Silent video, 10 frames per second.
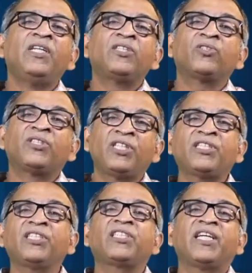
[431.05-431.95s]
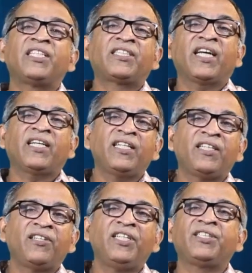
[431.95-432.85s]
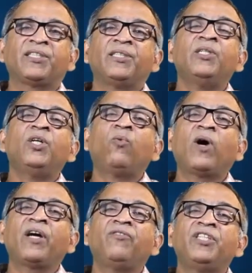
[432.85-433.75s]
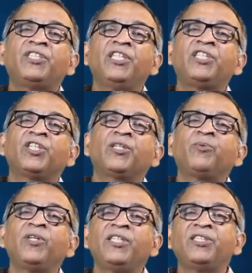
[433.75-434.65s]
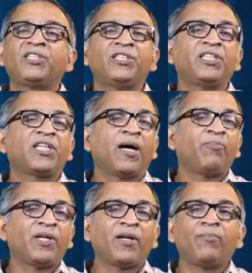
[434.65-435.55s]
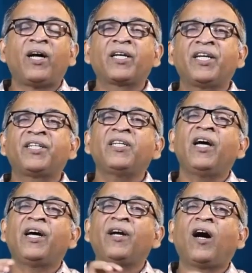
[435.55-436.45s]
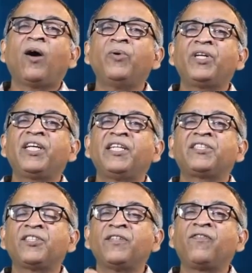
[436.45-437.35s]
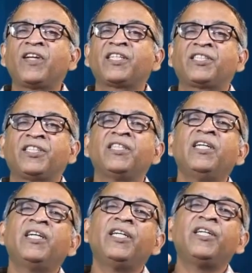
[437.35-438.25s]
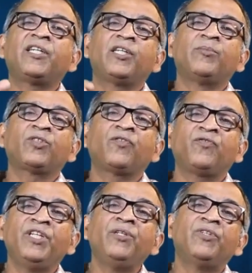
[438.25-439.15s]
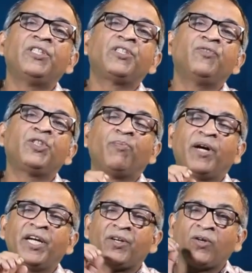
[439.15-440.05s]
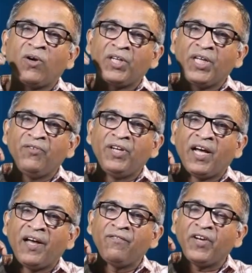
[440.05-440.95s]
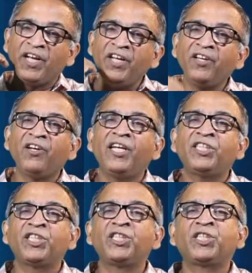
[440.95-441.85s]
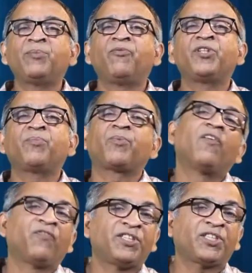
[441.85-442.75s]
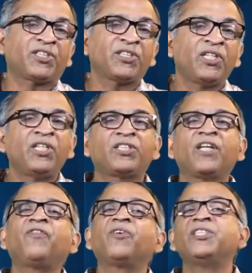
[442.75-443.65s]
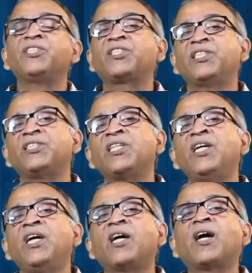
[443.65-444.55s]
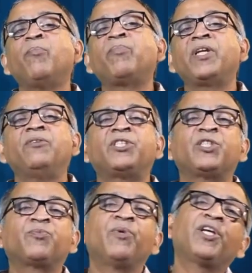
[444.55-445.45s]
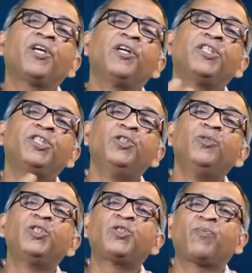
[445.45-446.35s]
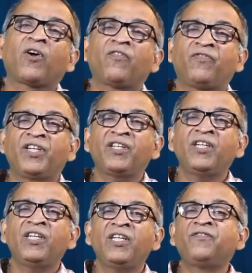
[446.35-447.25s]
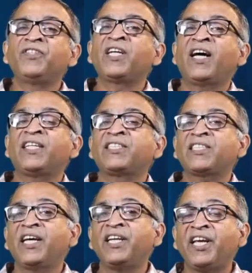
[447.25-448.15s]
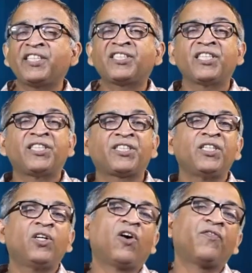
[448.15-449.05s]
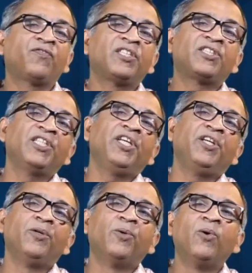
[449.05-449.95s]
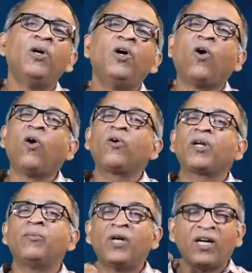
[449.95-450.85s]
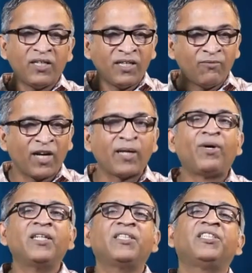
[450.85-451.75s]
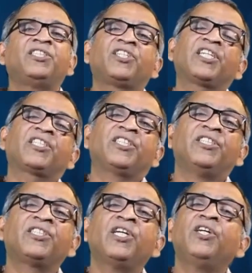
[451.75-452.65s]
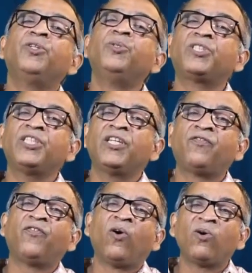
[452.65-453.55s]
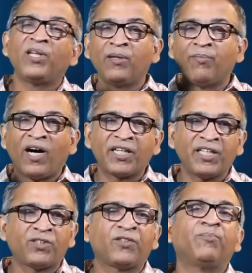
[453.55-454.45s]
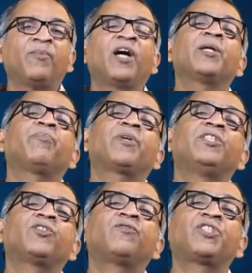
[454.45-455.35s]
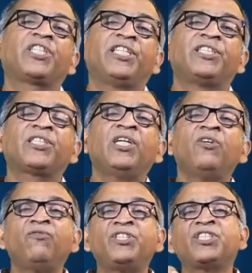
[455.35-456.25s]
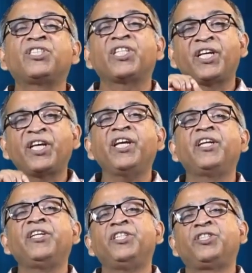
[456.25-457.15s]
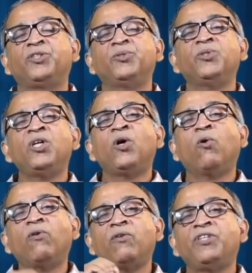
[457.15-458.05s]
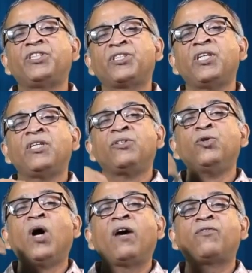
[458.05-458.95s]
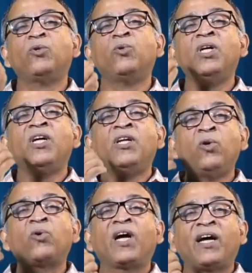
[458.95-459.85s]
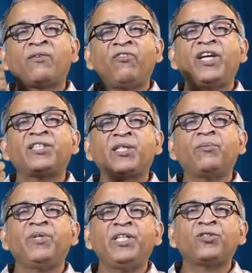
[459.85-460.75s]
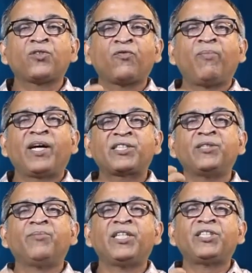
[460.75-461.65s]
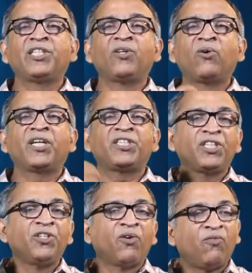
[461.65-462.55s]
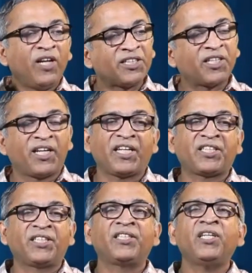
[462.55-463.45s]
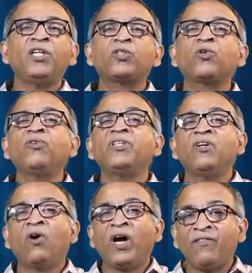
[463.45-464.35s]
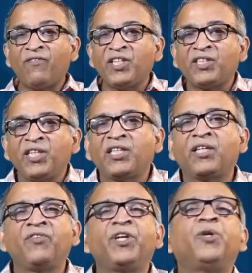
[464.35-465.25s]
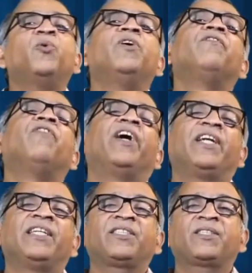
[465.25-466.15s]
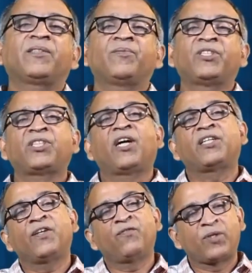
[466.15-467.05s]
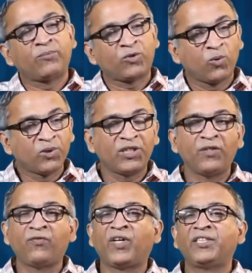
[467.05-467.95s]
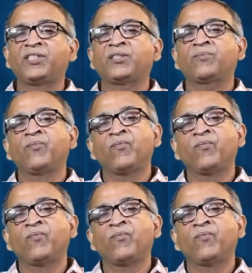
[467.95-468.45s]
So this is exactly the reason why we see turbulence in the capital market and how it gets reflected in terms of events which might not even have any relationship with profits. Say for instance, a company which is making a huge profit, if it has an exit of the CEO or one among the directors, you see a fall in the market price of shares, which is again an issue over which you have to look at ways and means of maximizing or getting your wealth corrected. So everything that we do in finance, starting from sourcing funds,